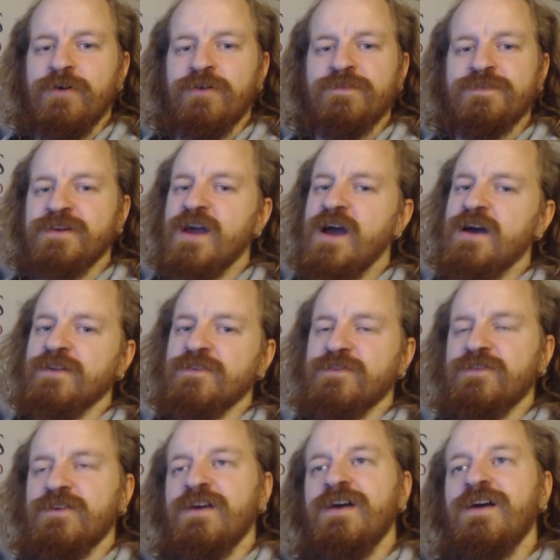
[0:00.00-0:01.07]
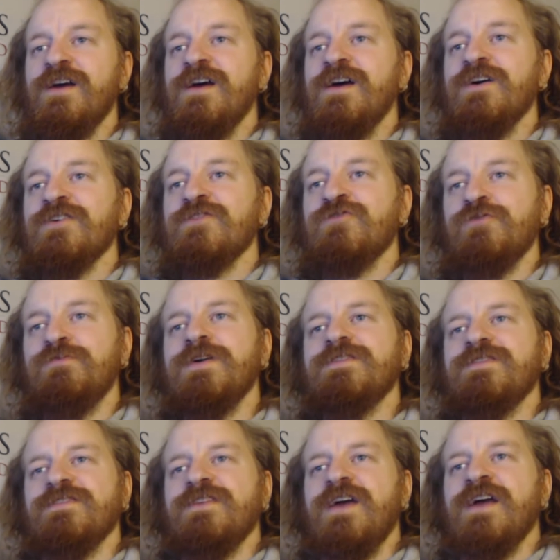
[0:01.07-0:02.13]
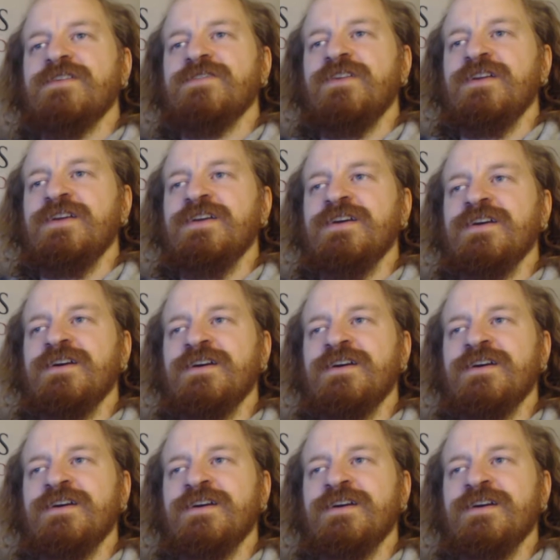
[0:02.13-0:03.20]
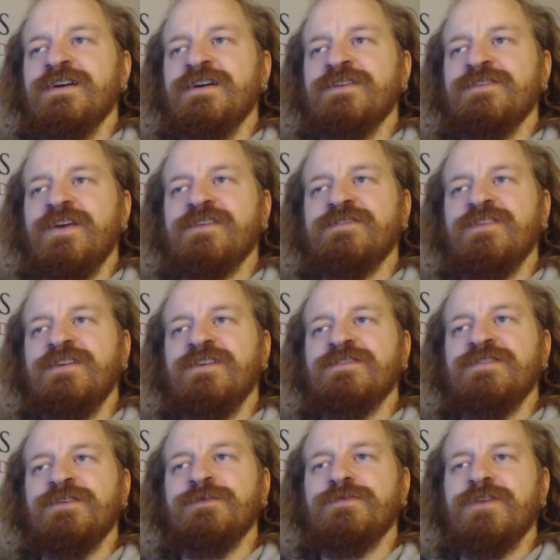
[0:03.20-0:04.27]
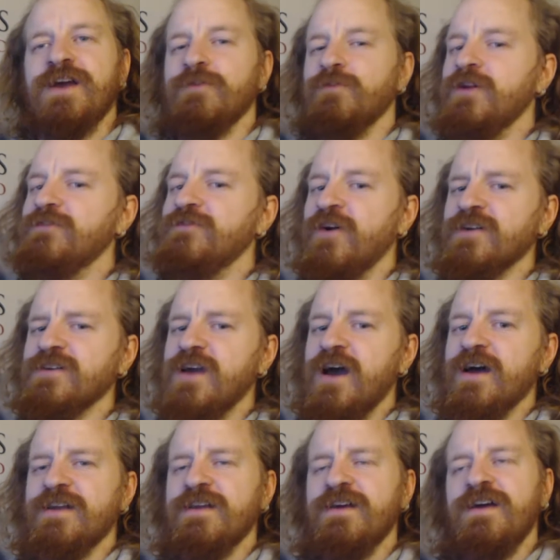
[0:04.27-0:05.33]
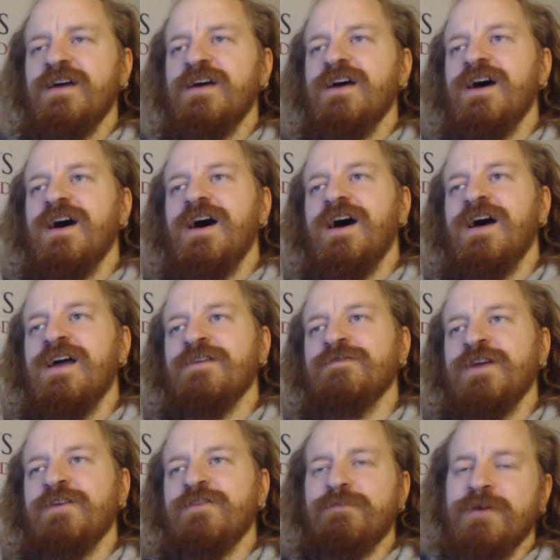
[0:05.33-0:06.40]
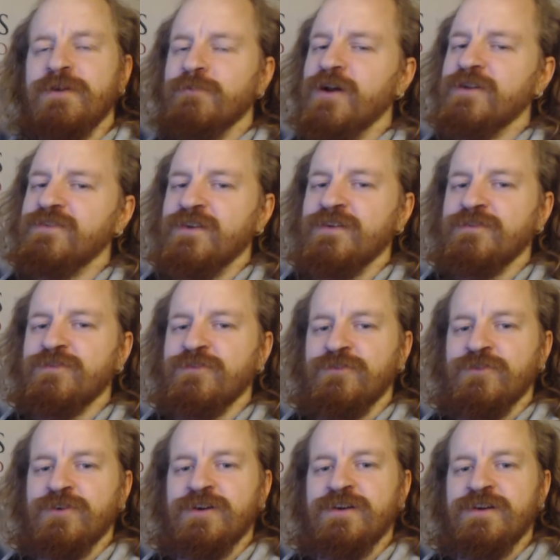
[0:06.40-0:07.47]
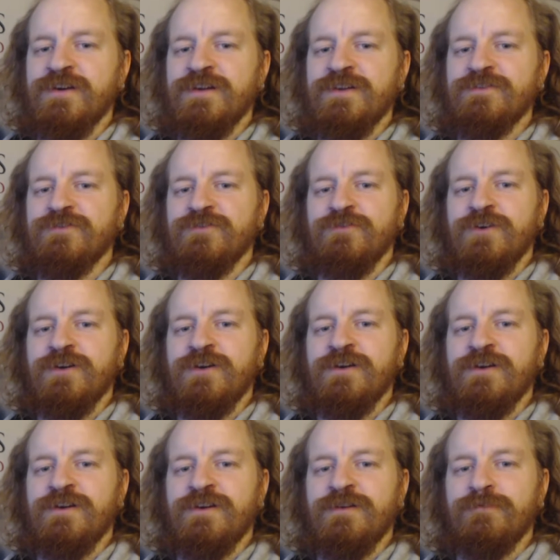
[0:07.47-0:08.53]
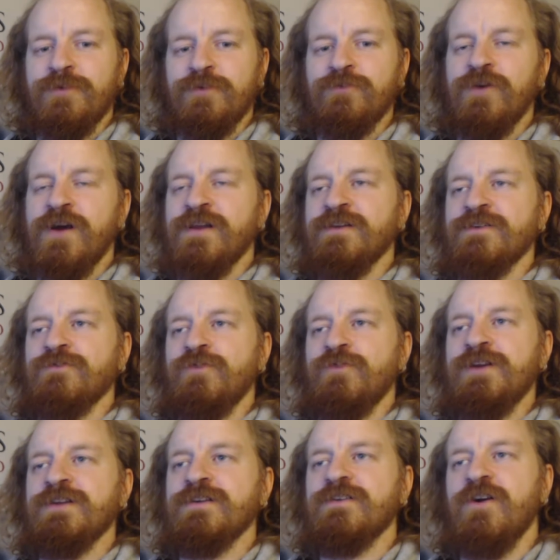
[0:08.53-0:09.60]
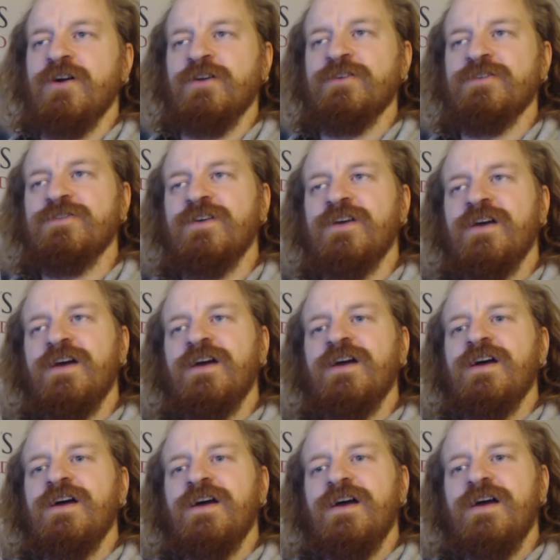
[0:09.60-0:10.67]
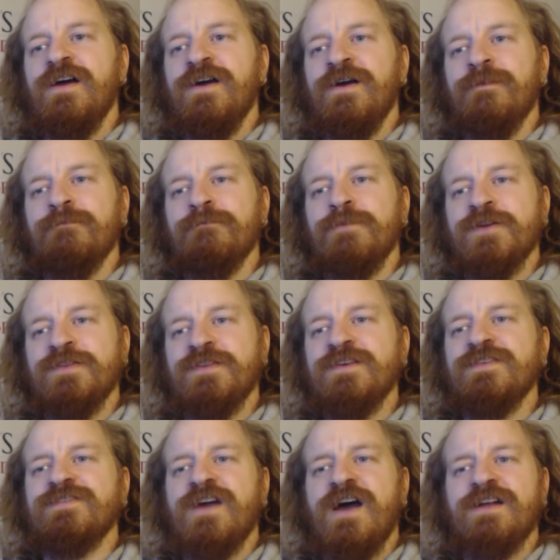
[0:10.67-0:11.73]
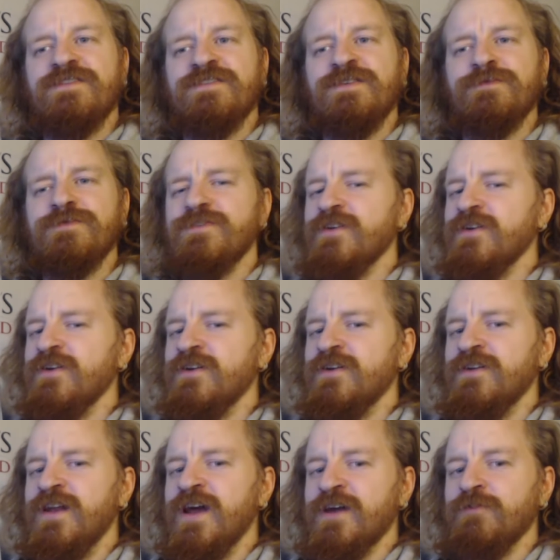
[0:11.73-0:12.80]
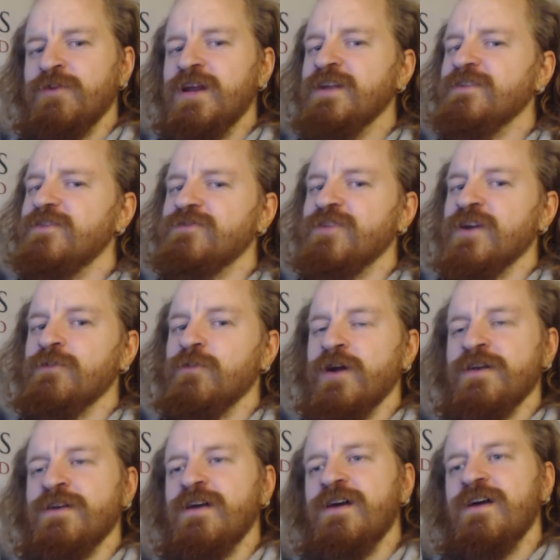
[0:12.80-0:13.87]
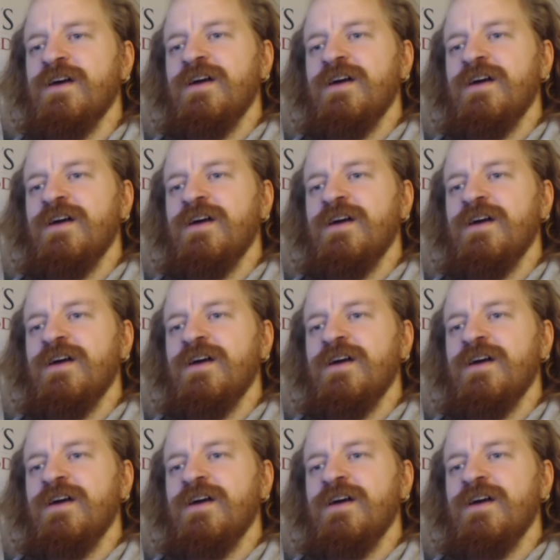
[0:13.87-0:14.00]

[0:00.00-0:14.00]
Born of the Gods. Groupix is actually seems like a really fun card. I have never been much into blue and green colors, but this card seems like a really interesting one.